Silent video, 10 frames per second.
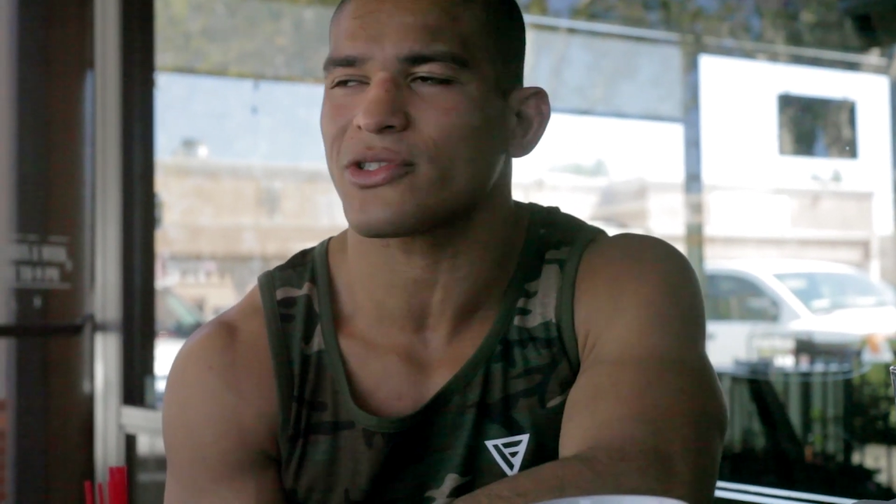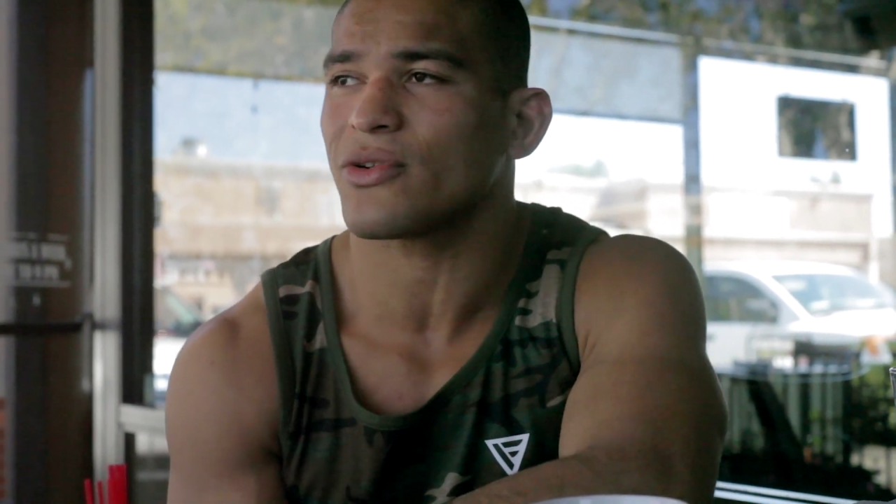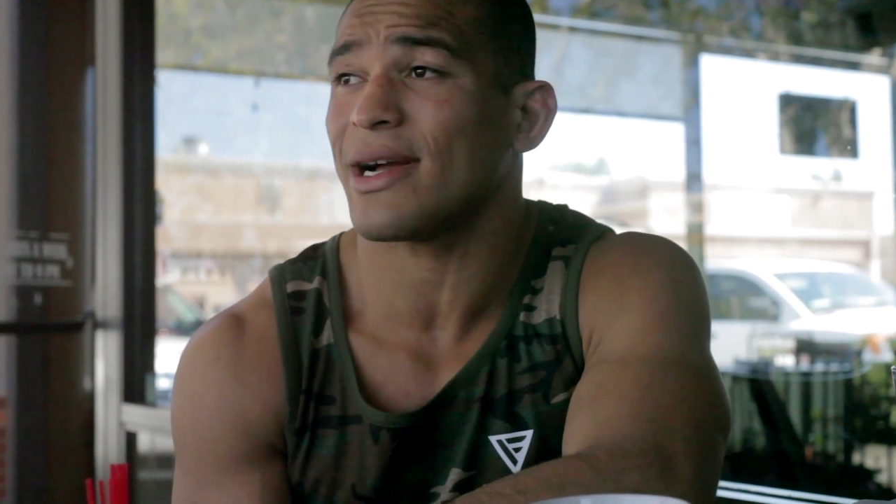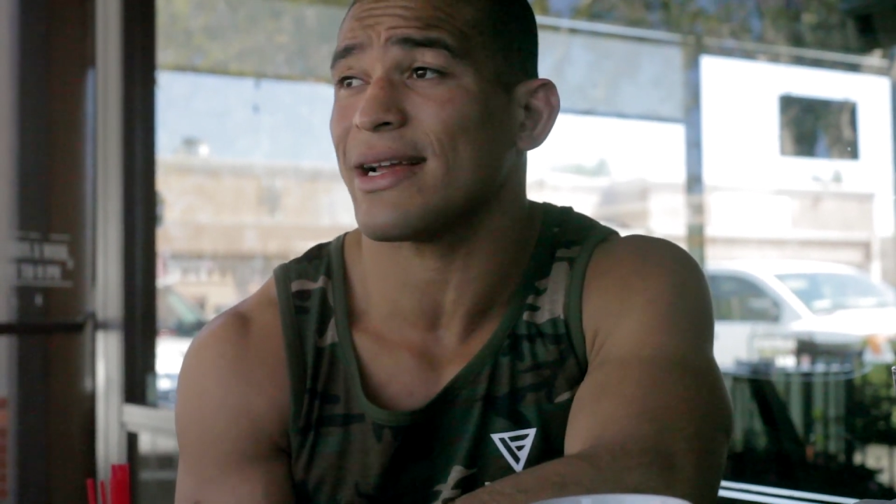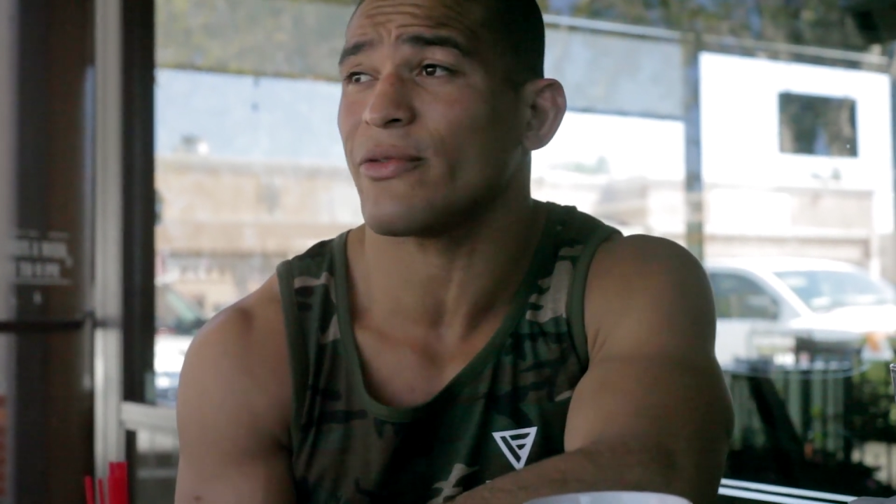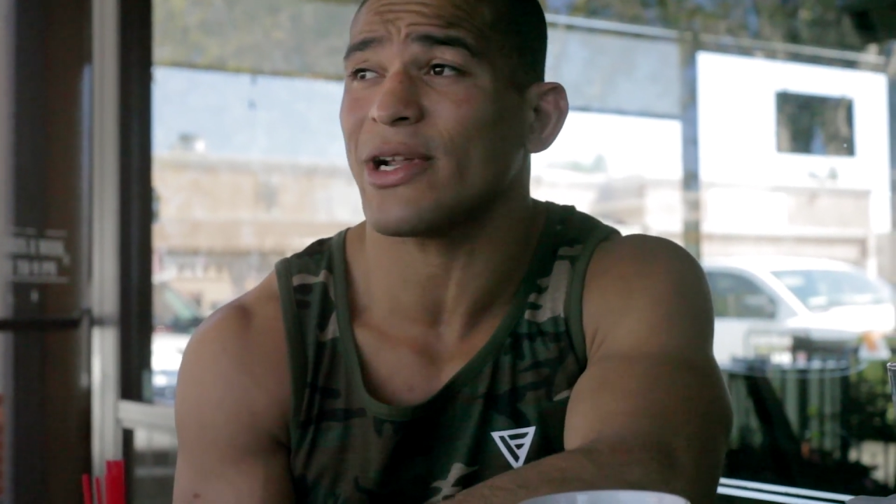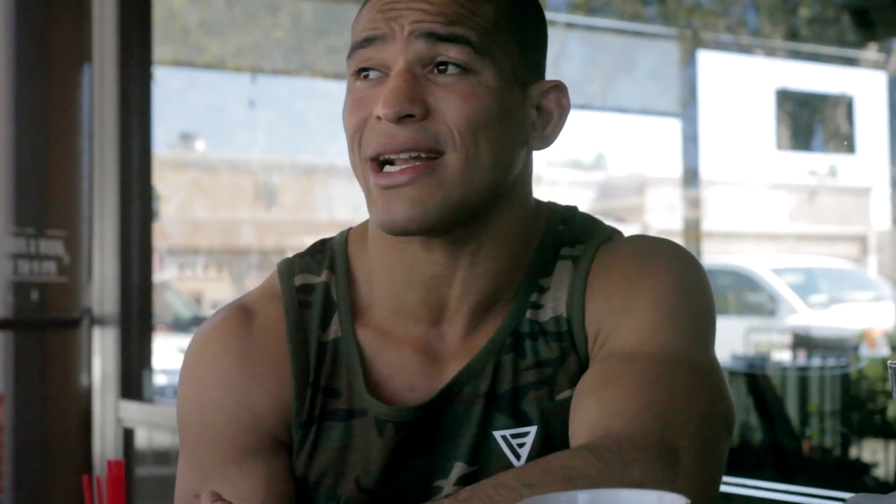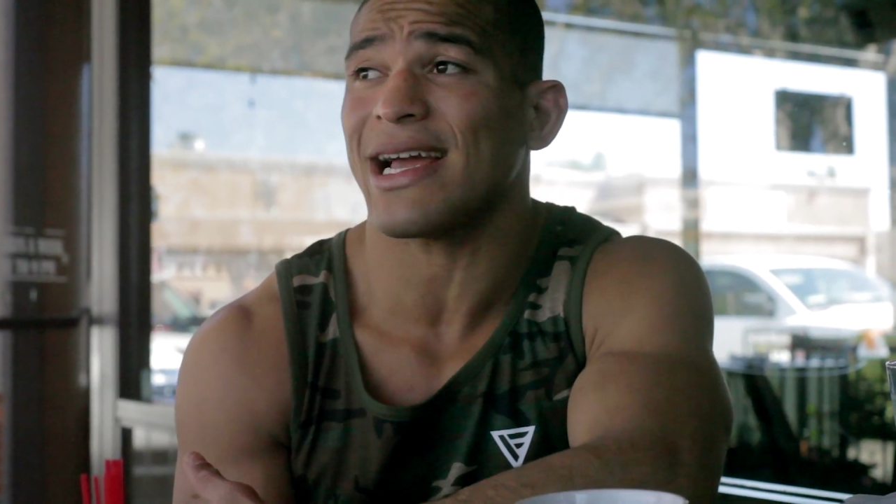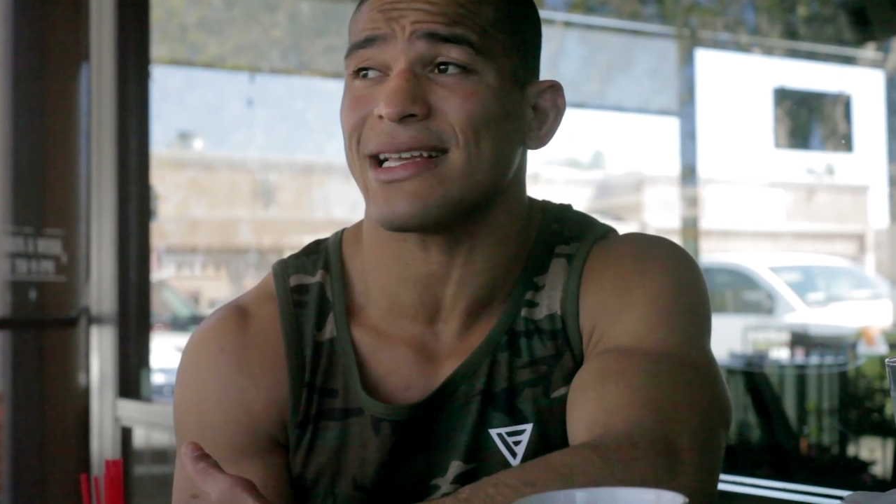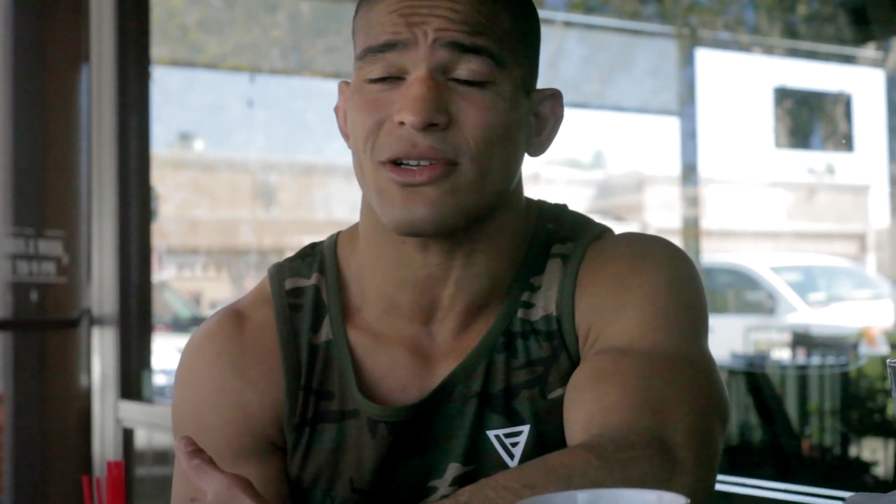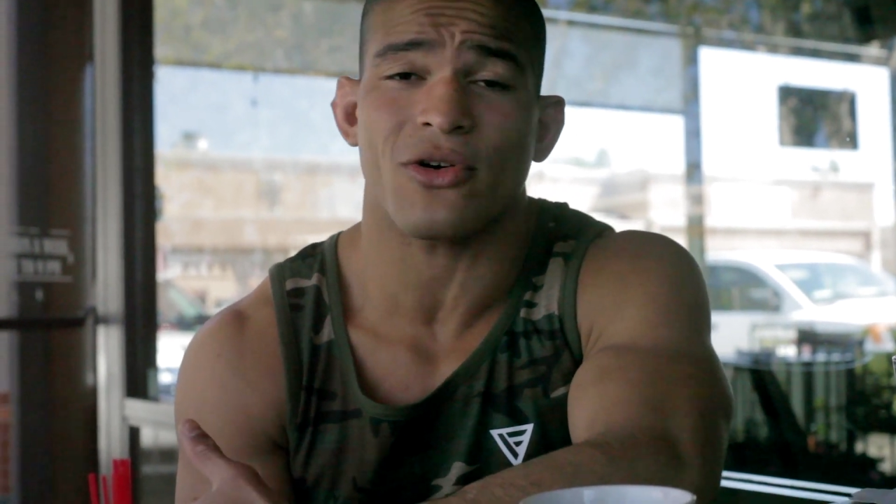So I realized,